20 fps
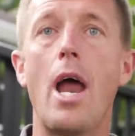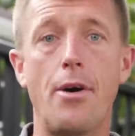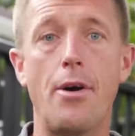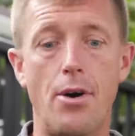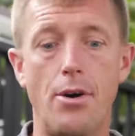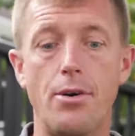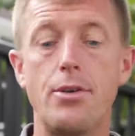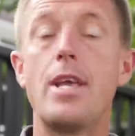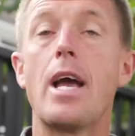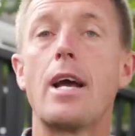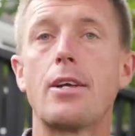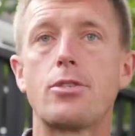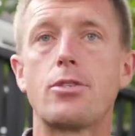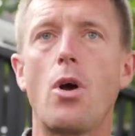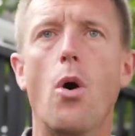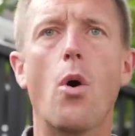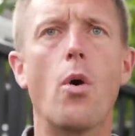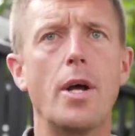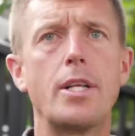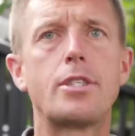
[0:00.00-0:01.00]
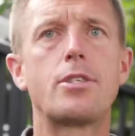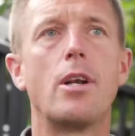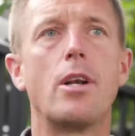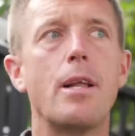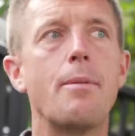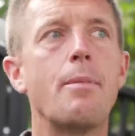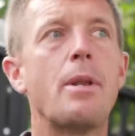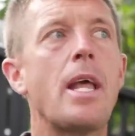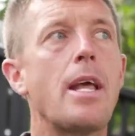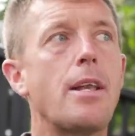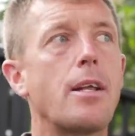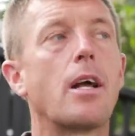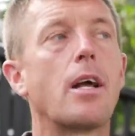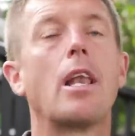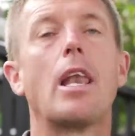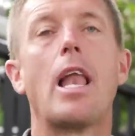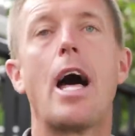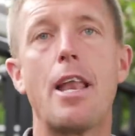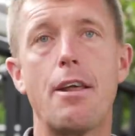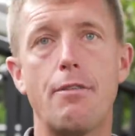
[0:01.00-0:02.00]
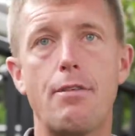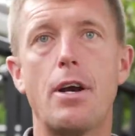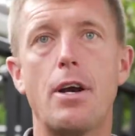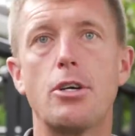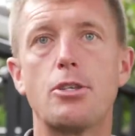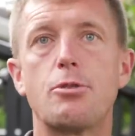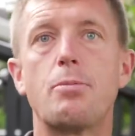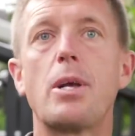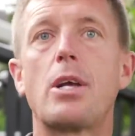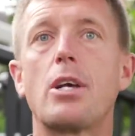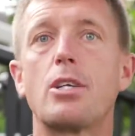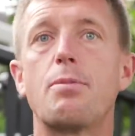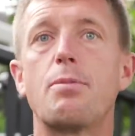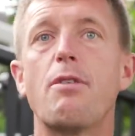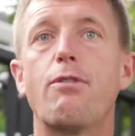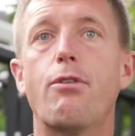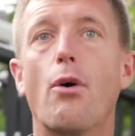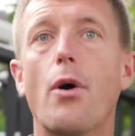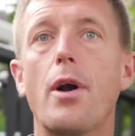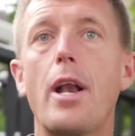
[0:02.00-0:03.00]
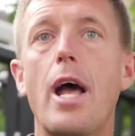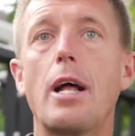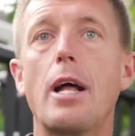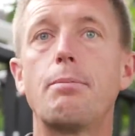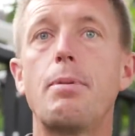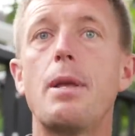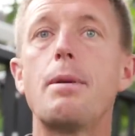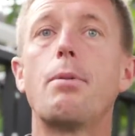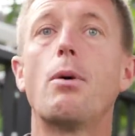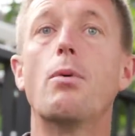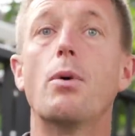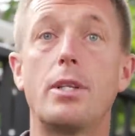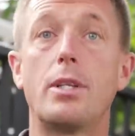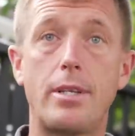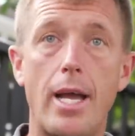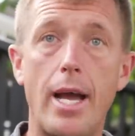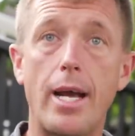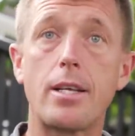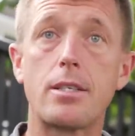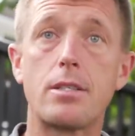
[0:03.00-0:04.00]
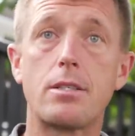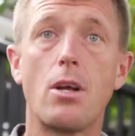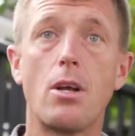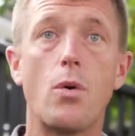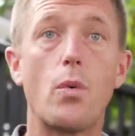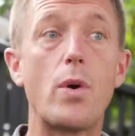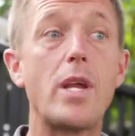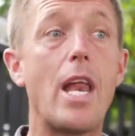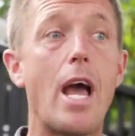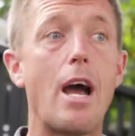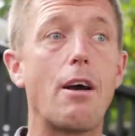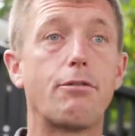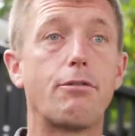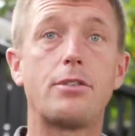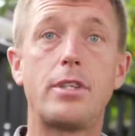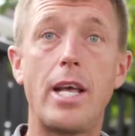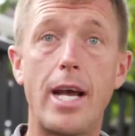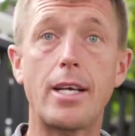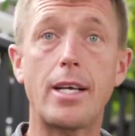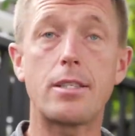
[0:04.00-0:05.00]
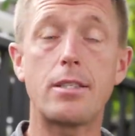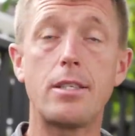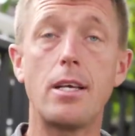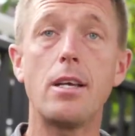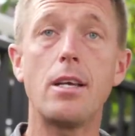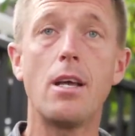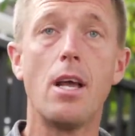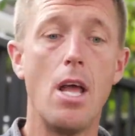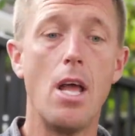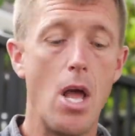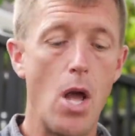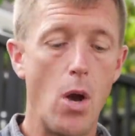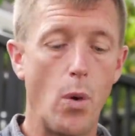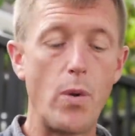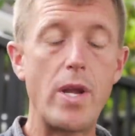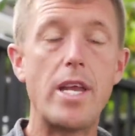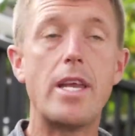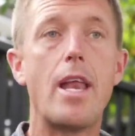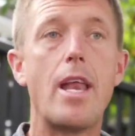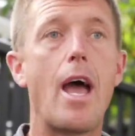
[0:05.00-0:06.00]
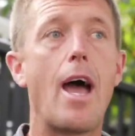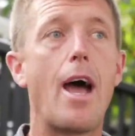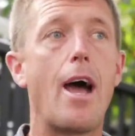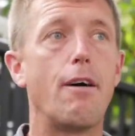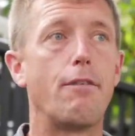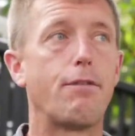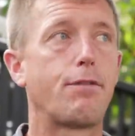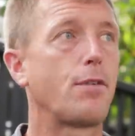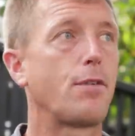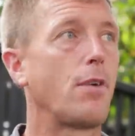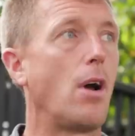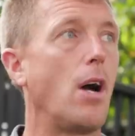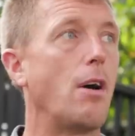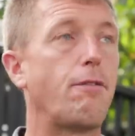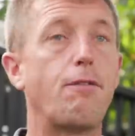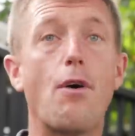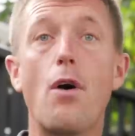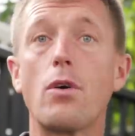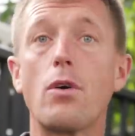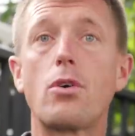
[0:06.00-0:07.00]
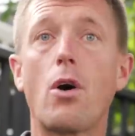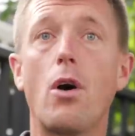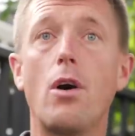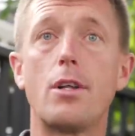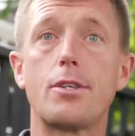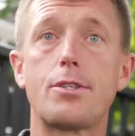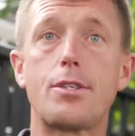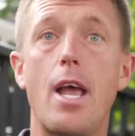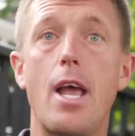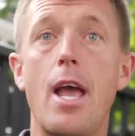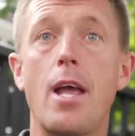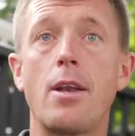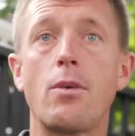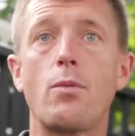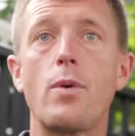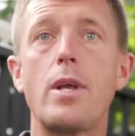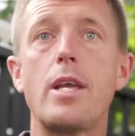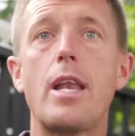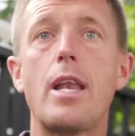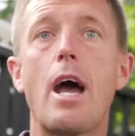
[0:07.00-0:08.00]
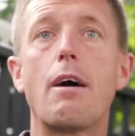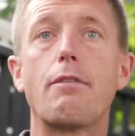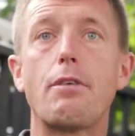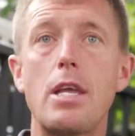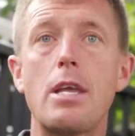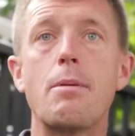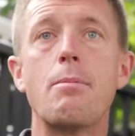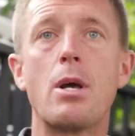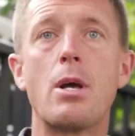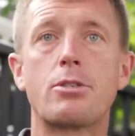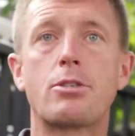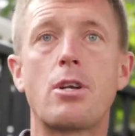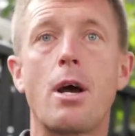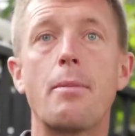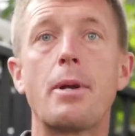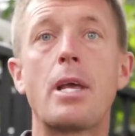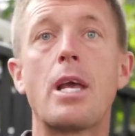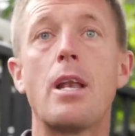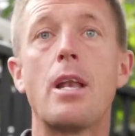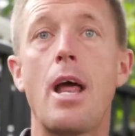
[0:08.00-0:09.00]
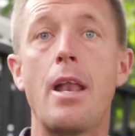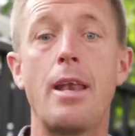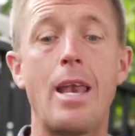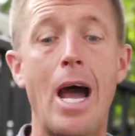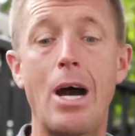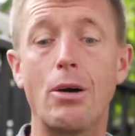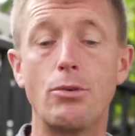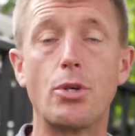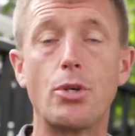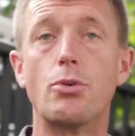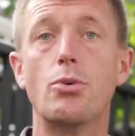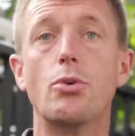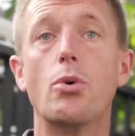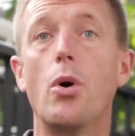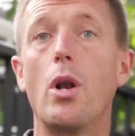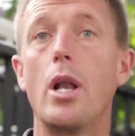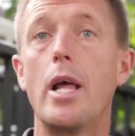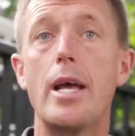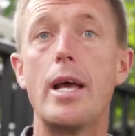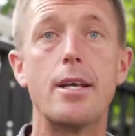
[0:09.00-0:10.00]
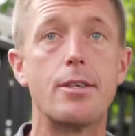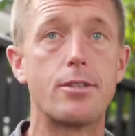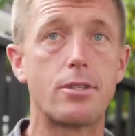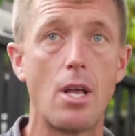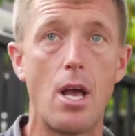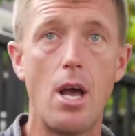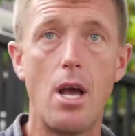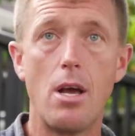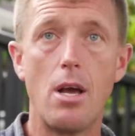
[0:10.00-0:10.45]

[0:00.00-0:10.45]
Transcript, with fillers: Error, yes. Oh, it's eliminating a lot of errors, because before that people would text. We'd have texting, we'd have phone calls, and we'd have emails coming in, and now the rule is